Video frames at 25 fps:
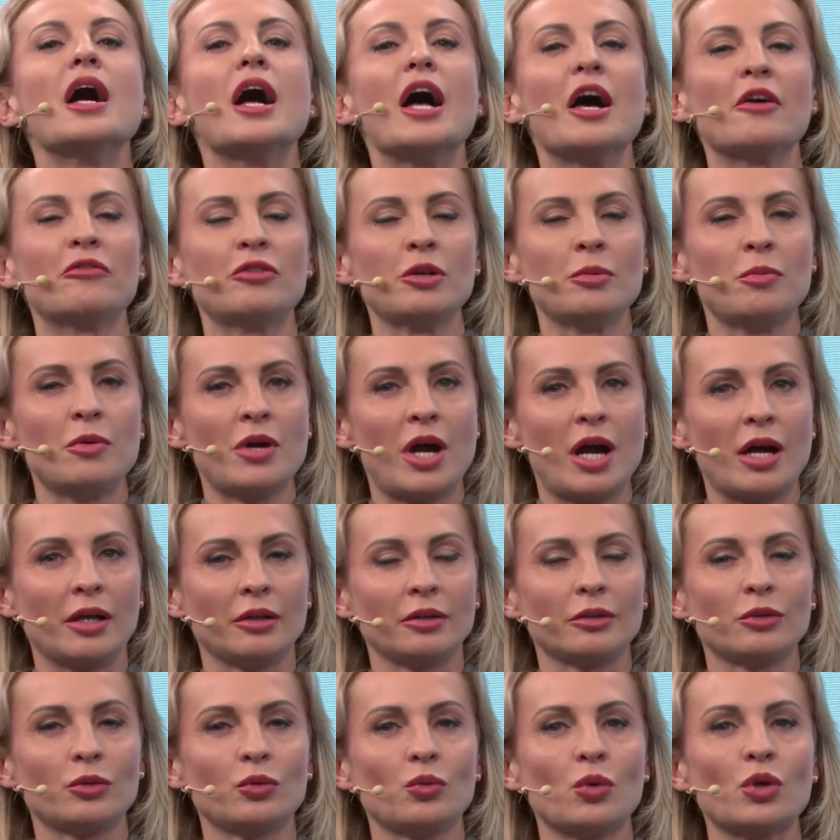Every
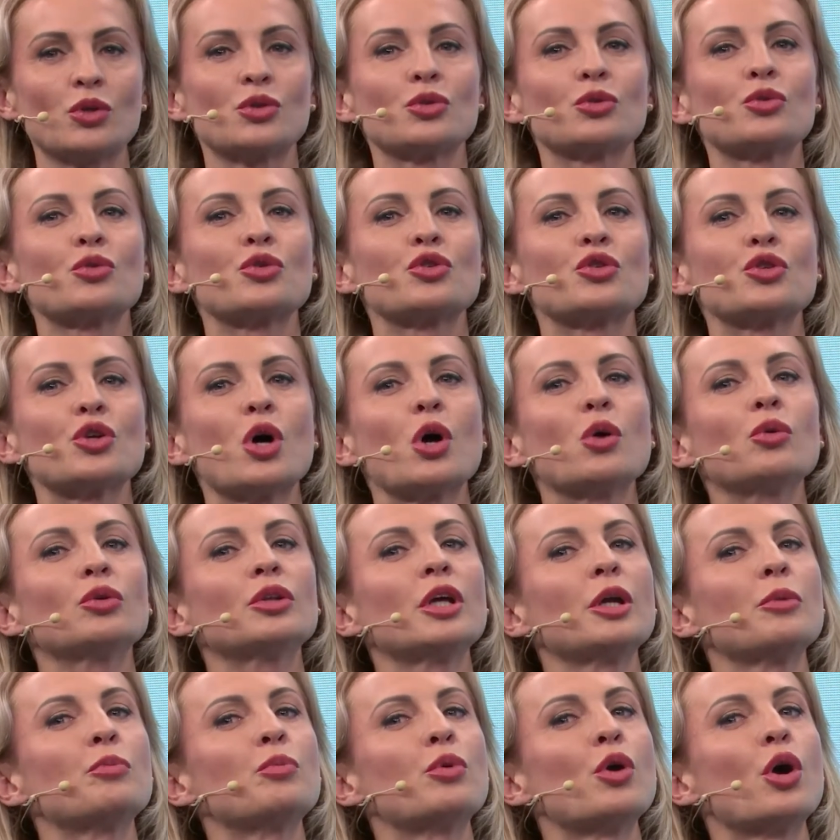brand wants to show
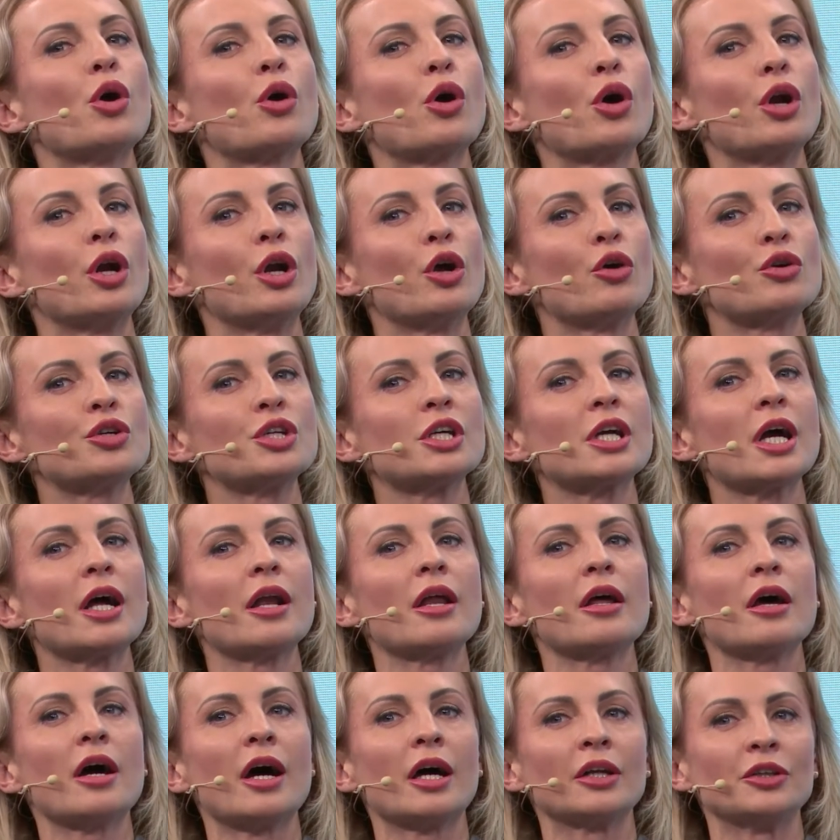their
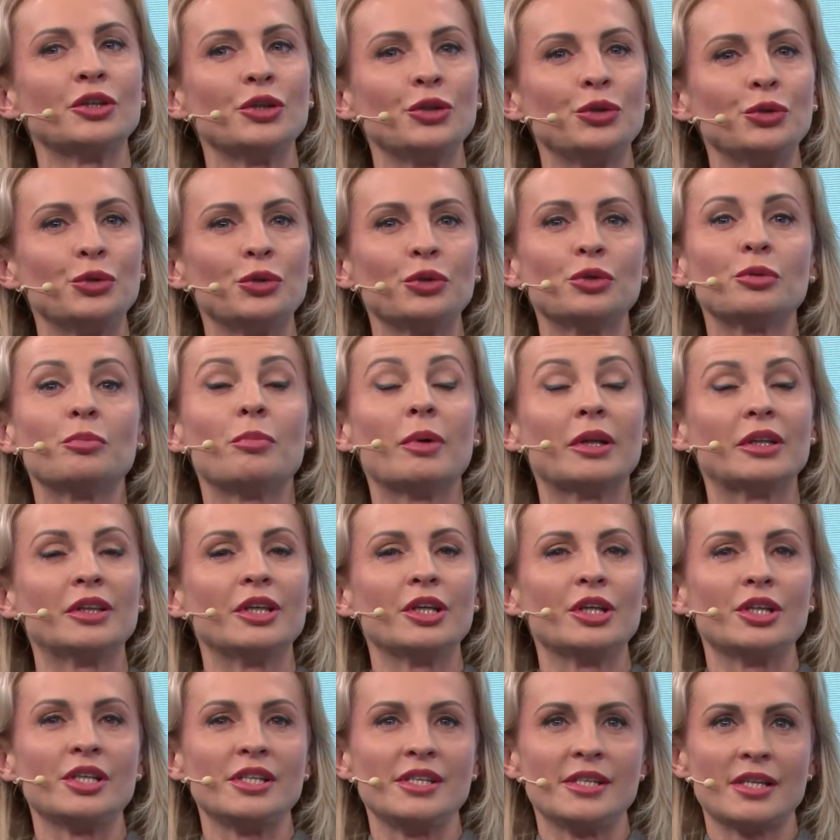pro-ecological attitude by
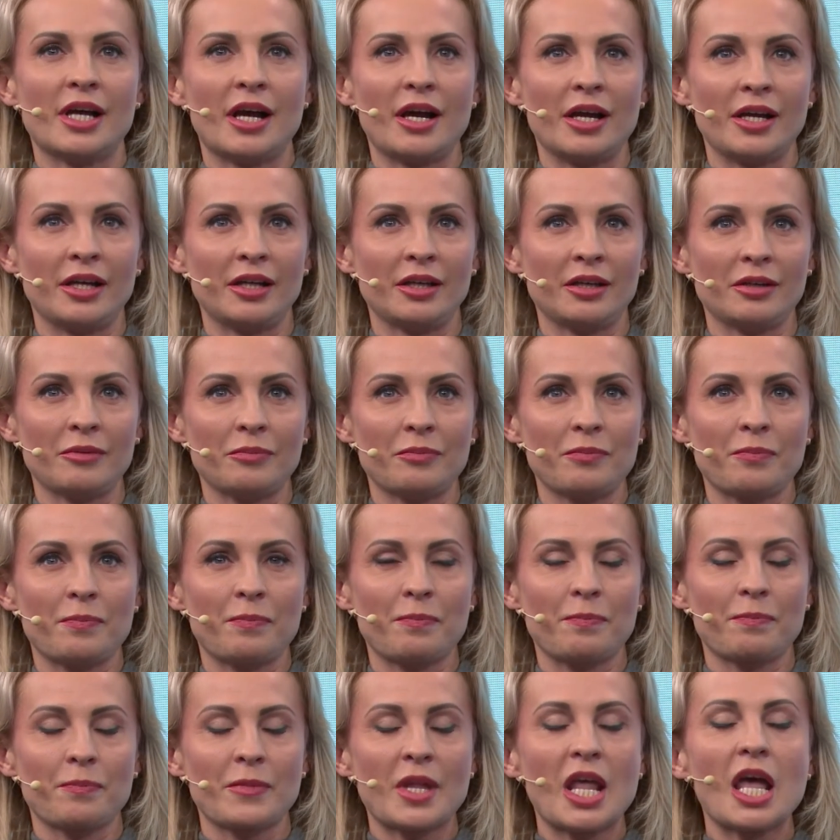their design.
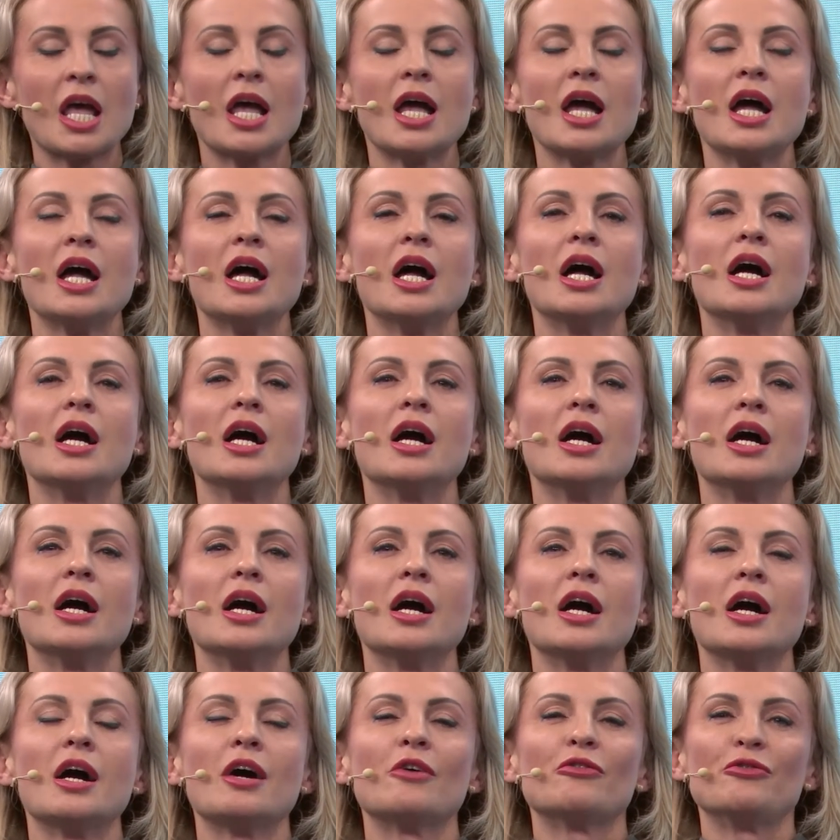
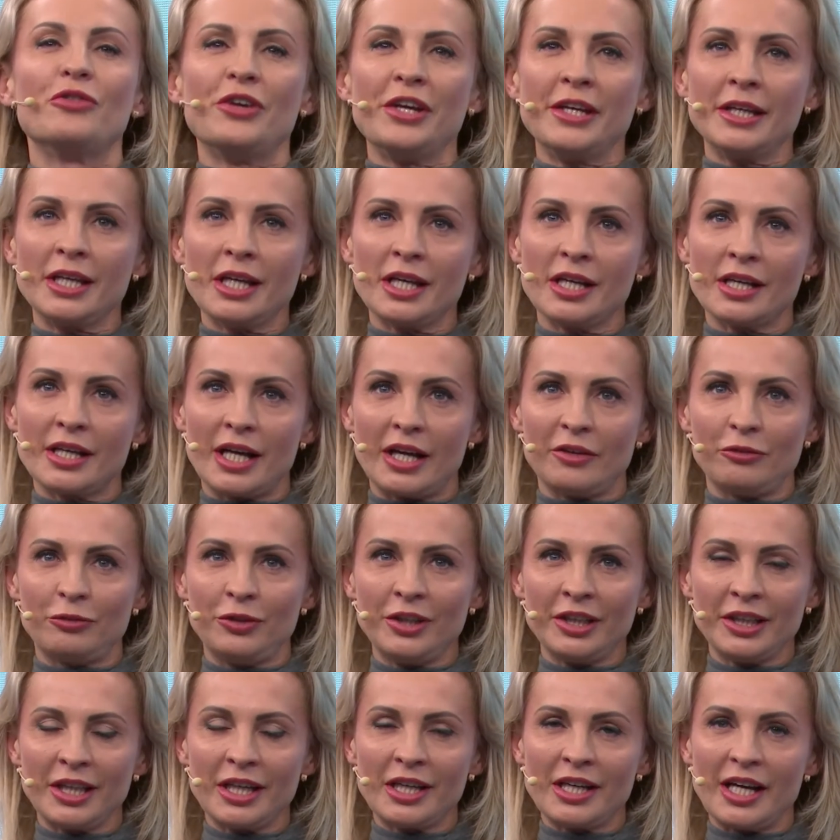
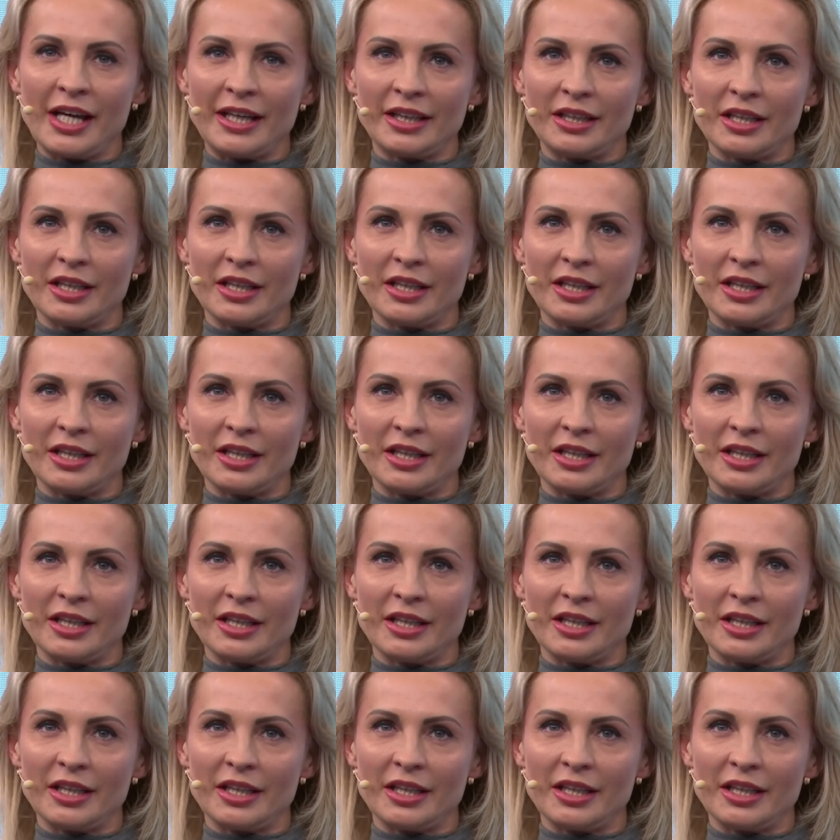Thinking like